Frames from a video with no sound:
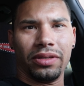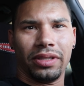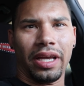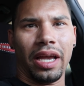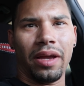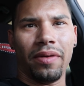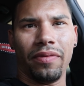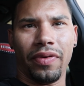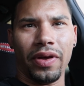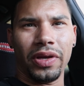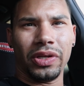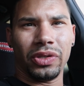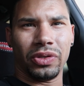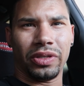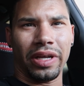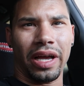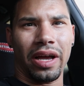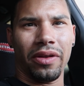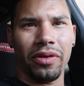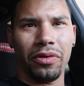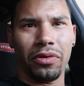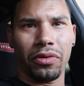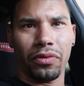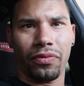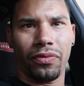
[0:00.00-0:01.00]
those cam phasers
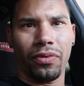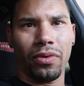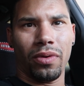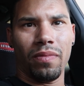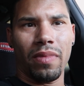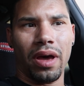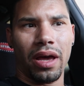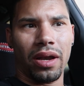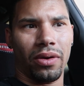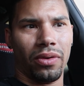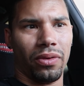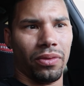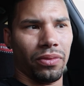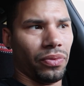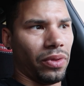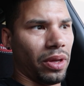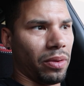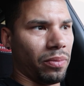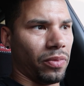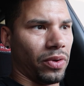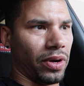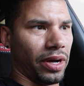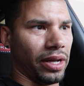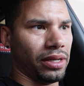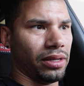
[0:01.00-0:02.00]
out and they're full of metal,
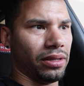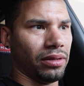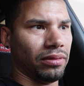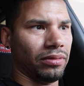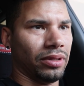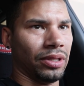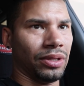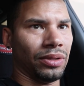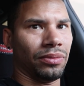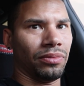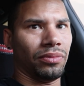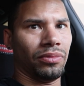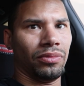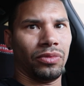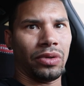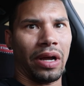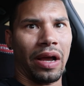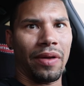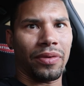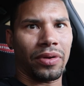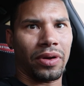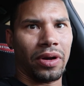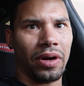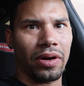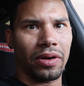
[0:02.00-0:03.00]
then what? Just
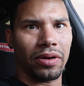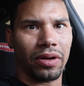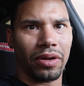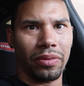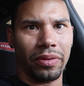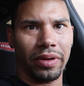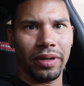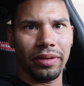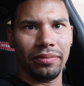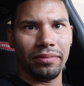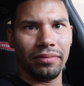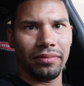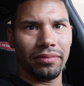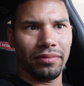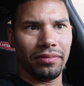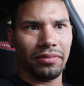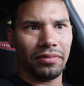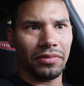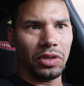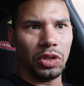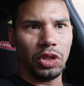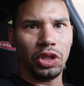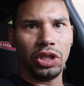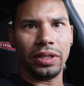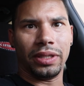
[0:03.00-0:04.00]
drive the car till it
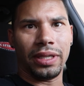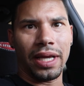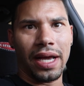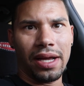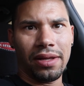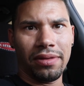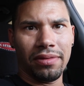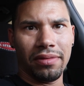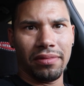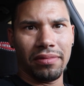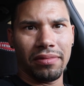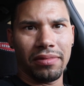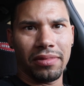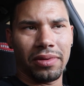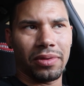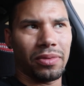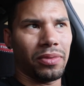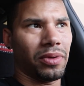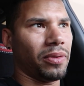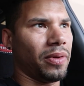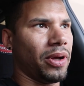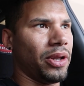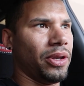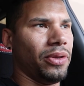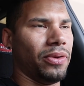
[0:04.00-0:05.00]
shits out? Or
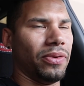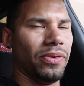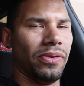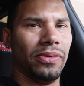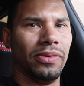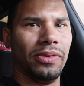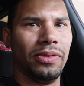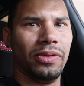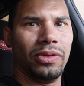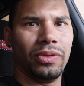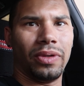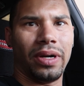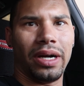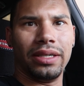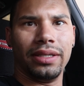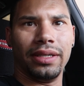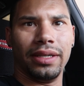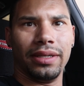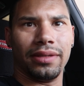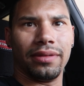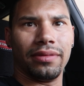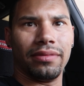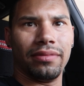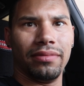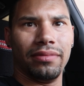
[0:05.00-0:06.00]
what do I do? Do I
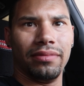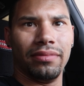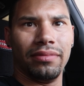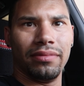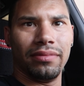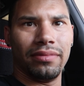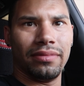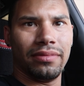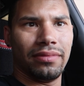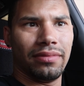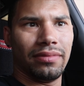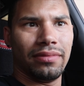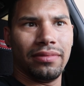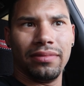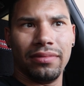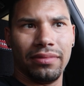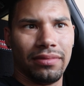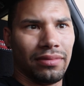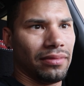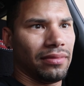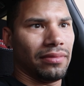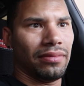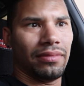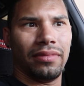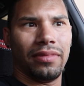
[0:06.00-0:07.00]
just,
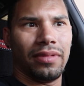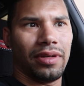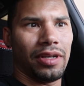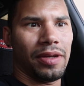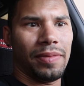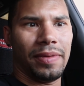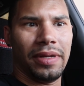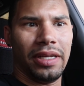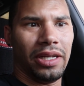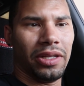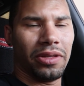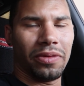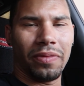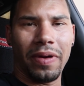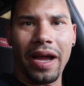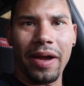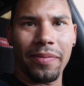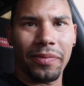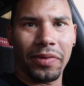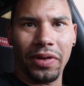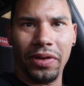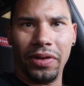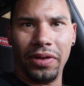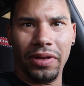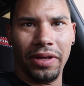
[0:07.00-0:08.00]
I mean, either way,
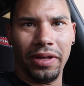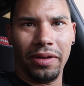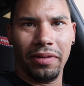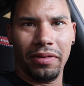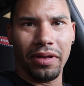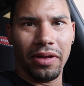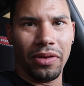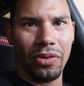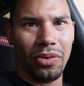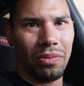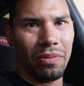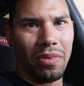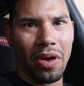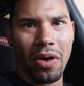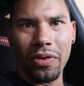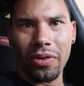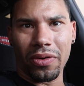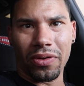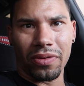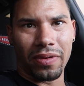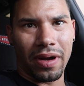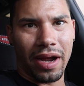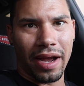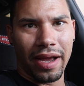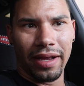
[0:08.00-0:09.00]
I'm gonna need a new
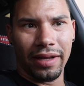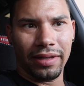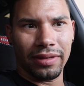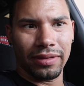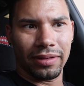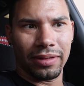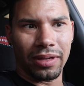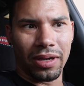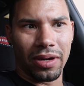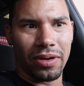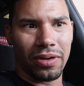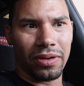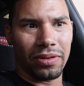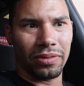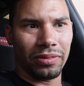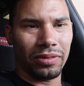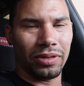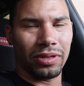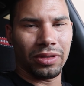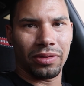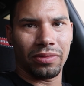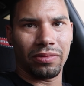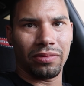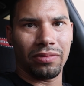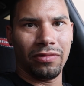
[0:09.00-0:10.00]
motor, right? So
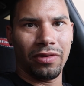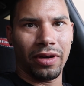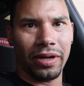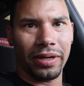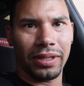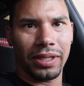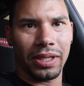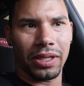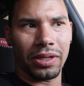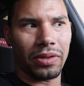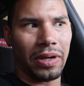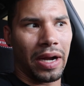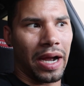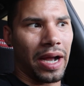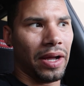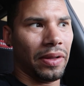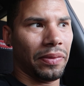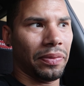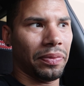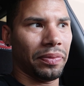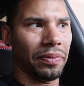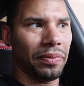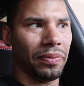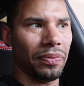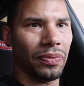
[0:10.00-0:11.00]
just run it to the
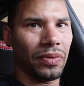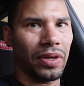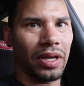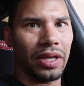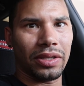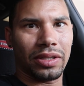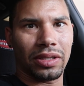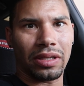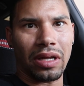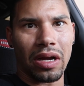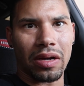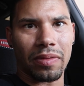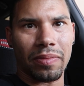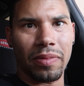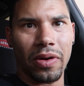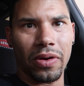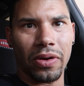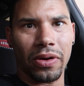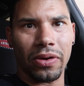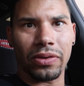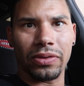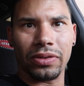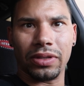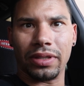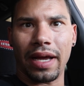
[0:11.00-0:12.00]
ground, get a stock
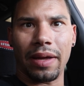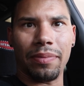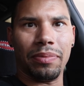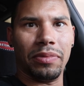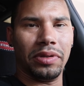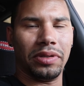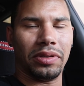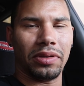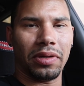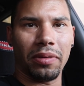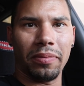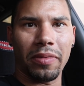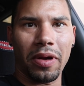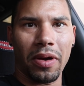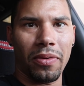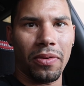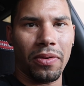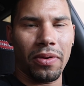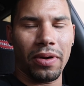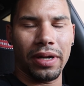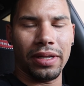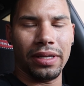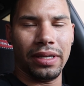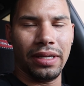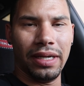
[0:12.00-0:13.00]
motor, slap this turbo
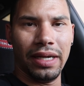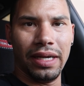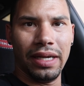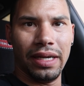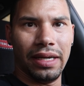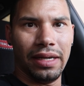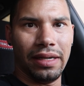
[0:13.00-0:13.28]
on,